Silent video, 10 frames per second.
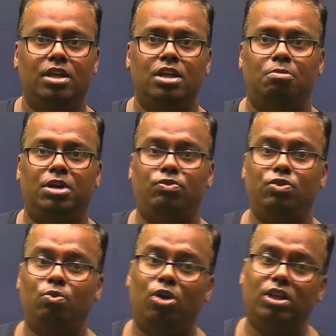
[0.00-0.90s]
But if you
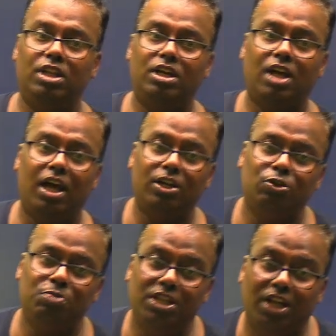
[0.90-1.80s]
want the car to
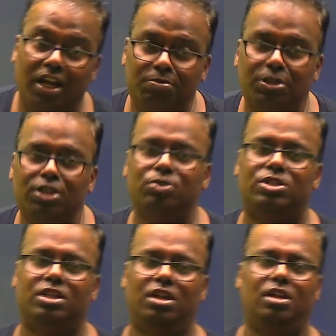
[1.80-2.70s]
be carbon
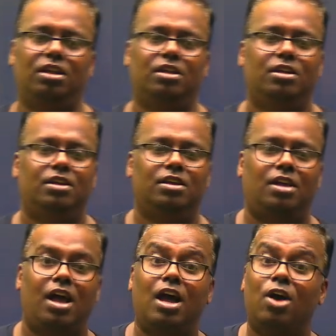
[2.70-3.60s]
neutral,
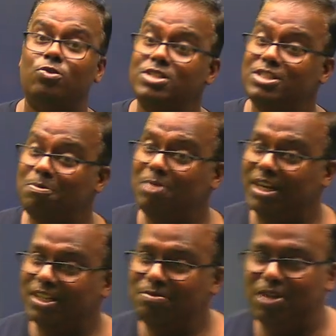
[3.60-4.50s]
how was the
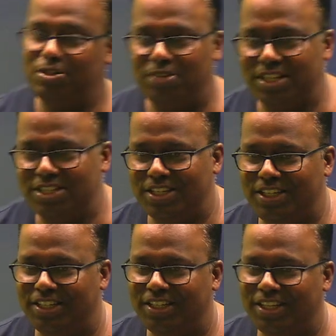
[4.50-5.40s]
battery manufactured?
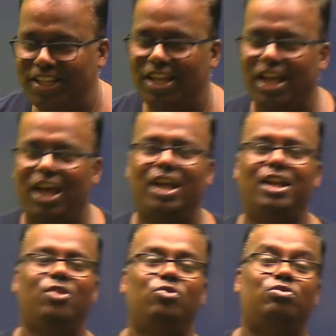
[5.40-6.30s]

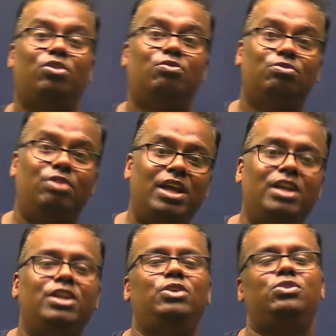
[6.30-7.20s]
And from where
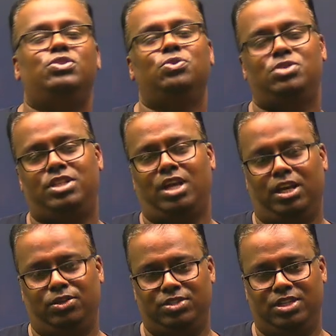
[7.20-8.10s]
did you source the
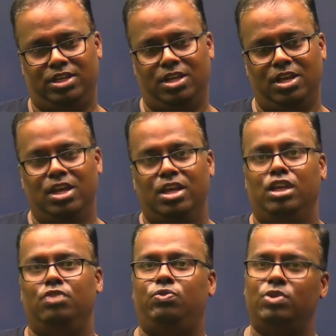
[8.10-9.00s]
hydrogen?
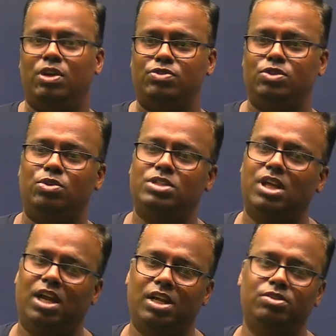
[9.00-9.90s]
If you have sourced the
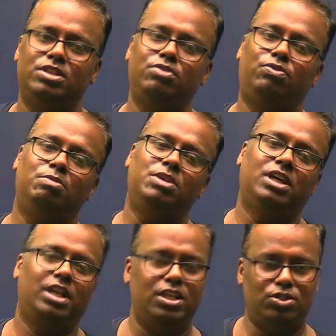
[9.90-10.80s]
hydrogen from a
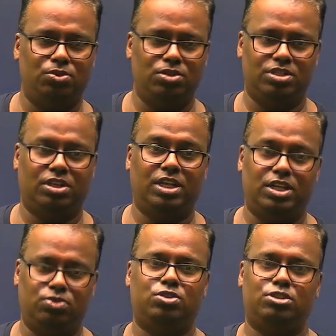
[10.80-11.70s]
gray
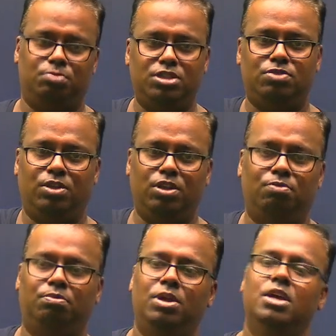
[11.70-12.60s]
source means where you have
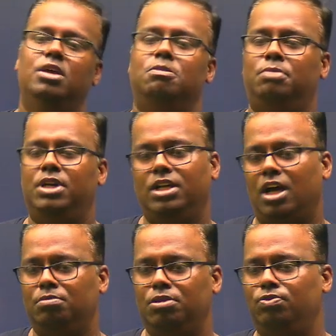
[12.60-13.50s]
burned
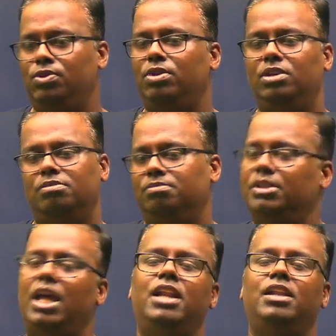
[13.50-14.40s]
carbon fuel,
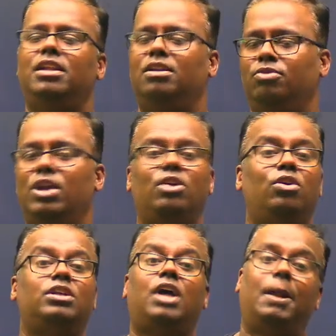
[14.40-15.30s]
then we are
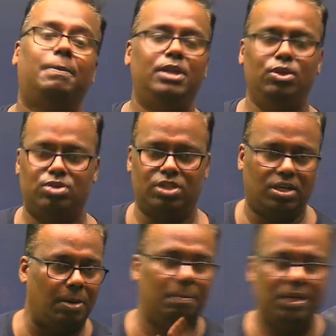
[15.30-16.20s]
not carbon neutral
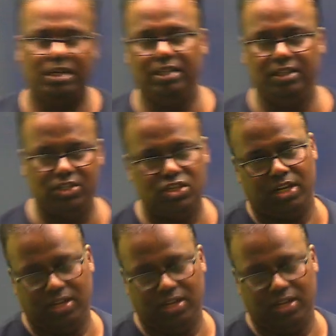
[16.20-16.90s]
completely in the chain.